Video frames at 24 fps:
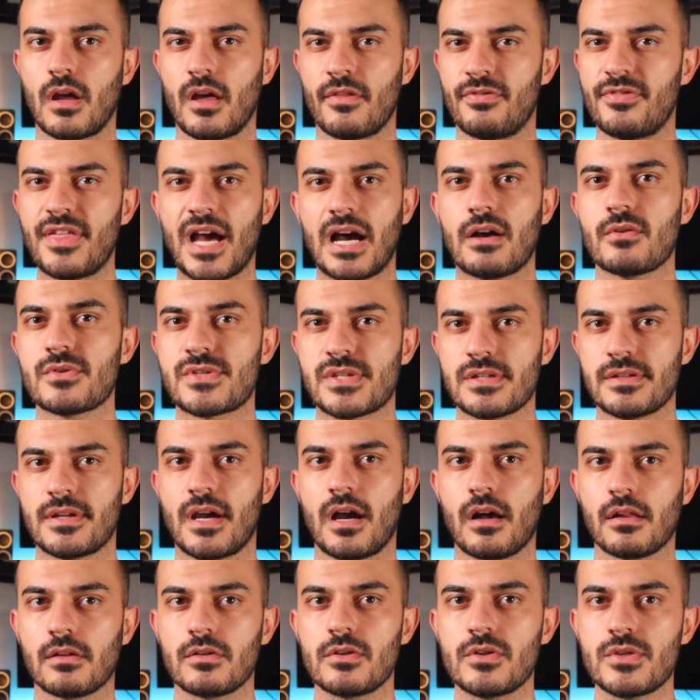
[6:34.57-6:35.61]

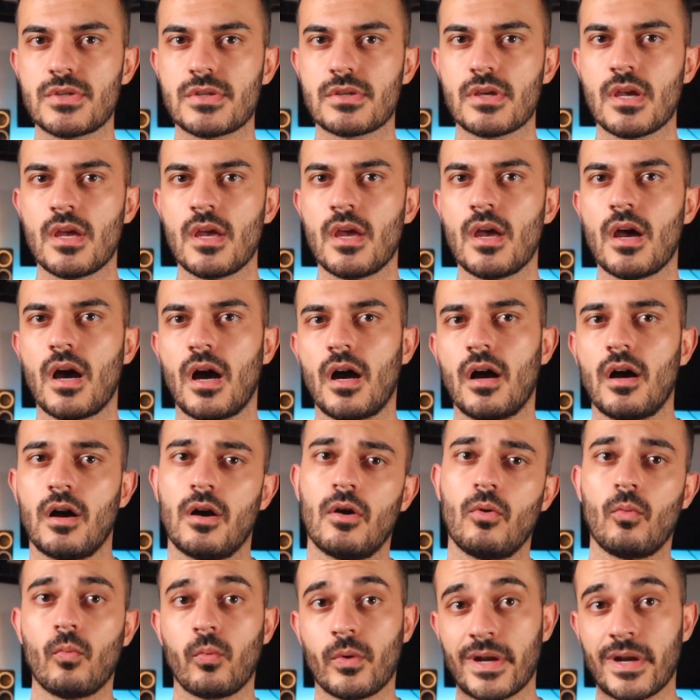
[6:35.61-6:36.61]
$1,000.